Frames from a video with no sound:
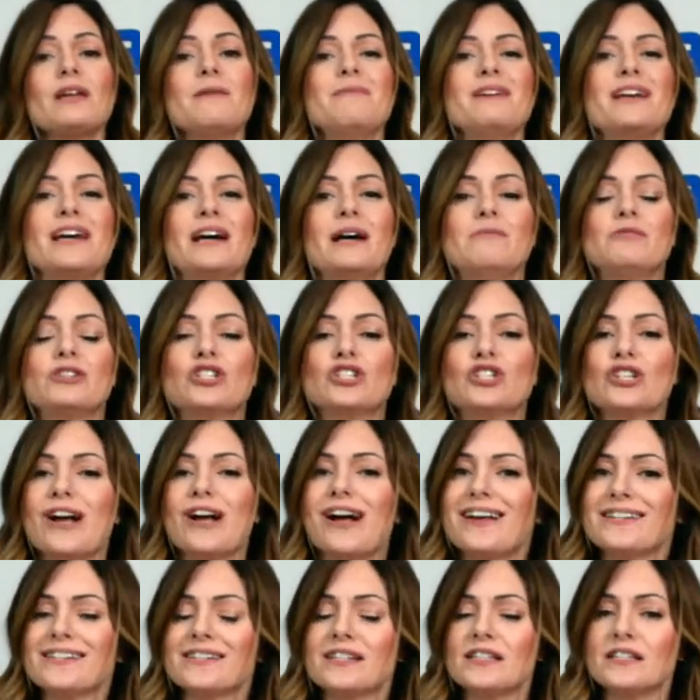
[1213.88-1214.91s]
becomes
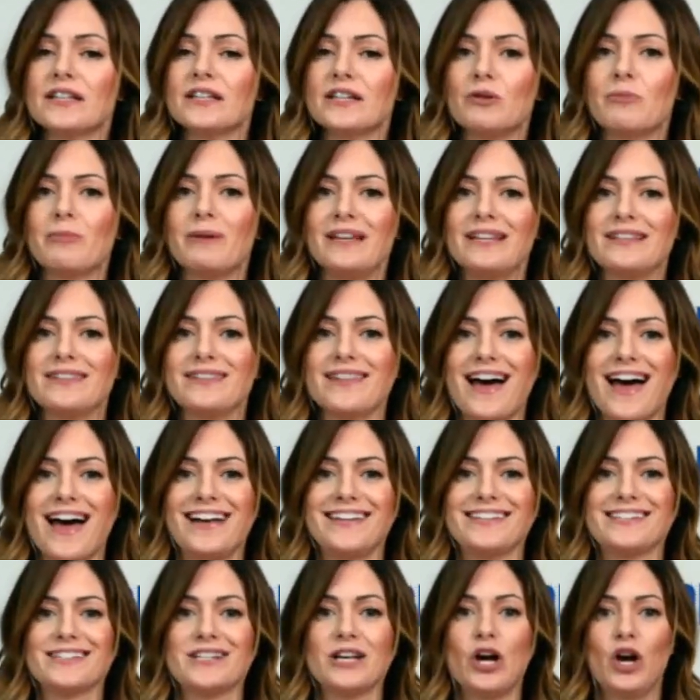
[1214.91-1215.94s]
just a little bit
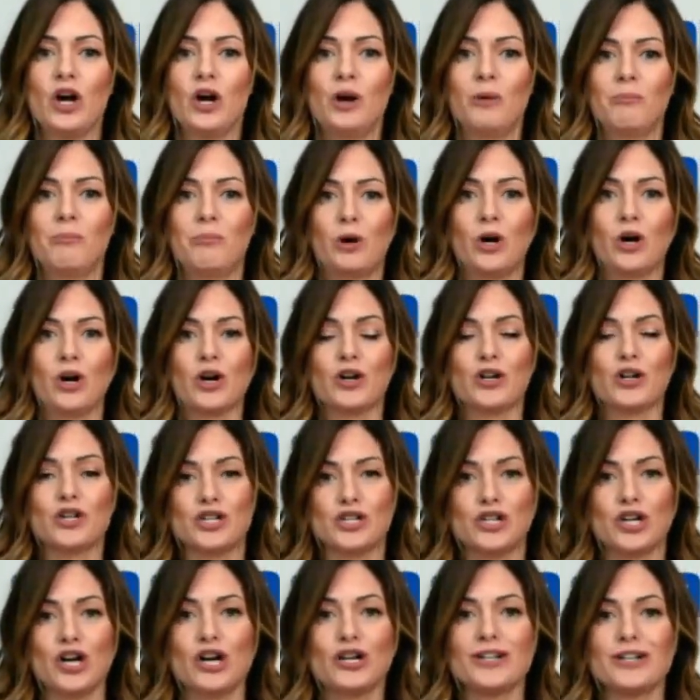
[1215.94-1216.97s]
less per
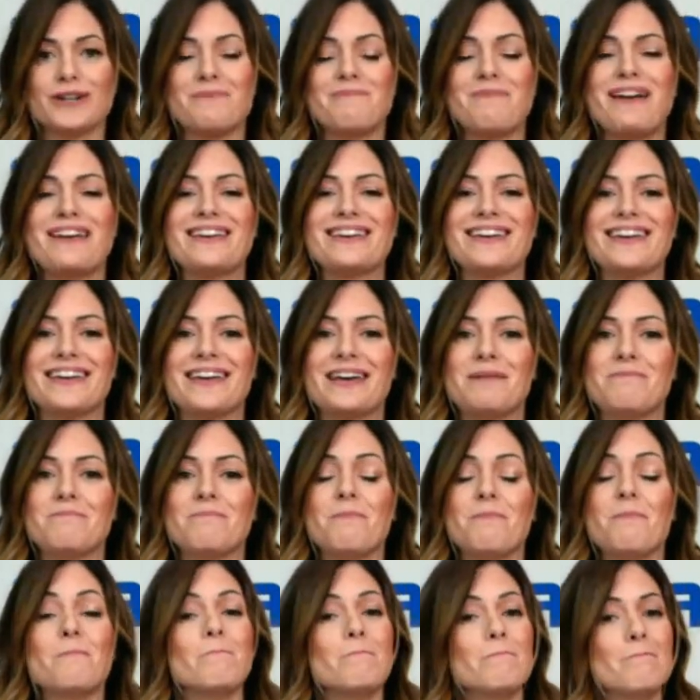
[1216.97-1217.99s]
shirt, making
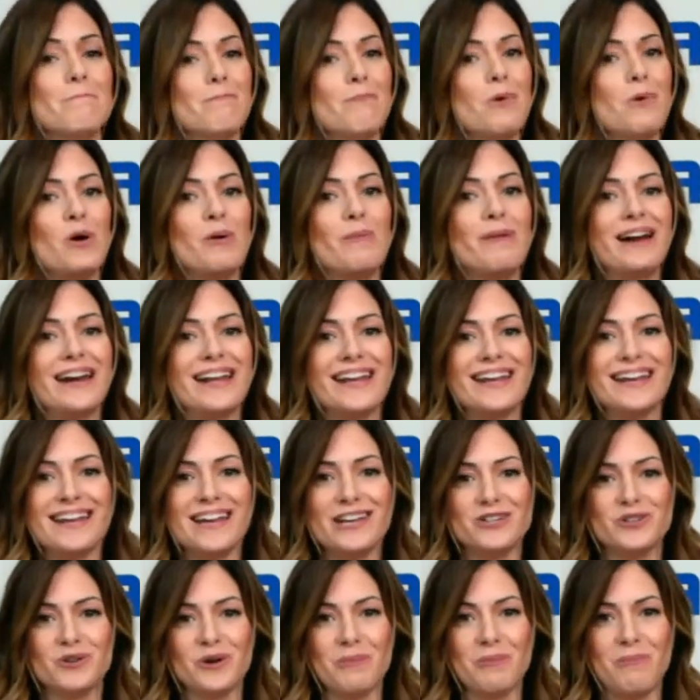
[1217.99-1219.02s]
it more money
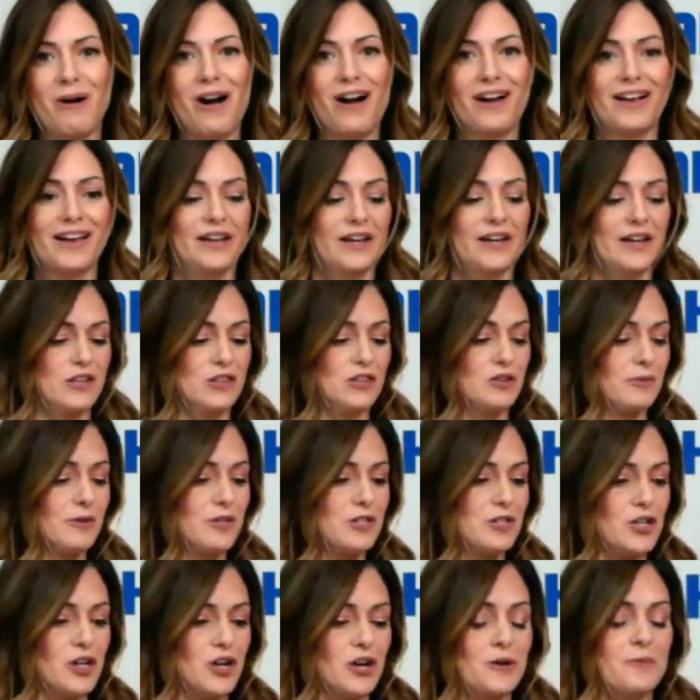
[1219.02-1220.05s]
in your pocket in the
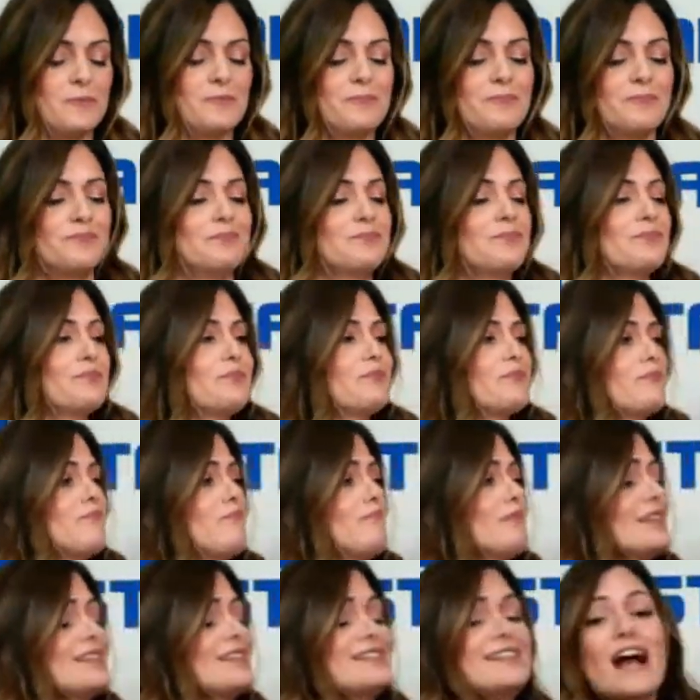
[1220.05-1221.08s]
return.
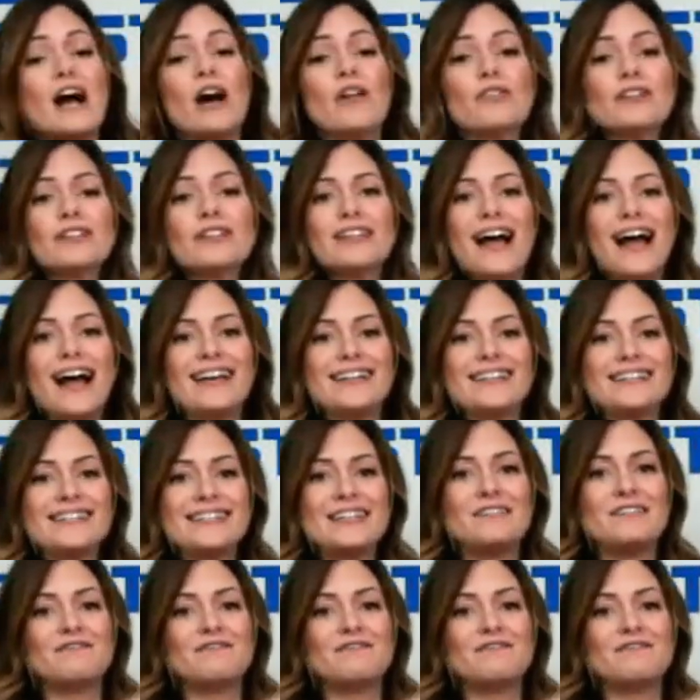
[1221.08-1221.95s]
Now, the last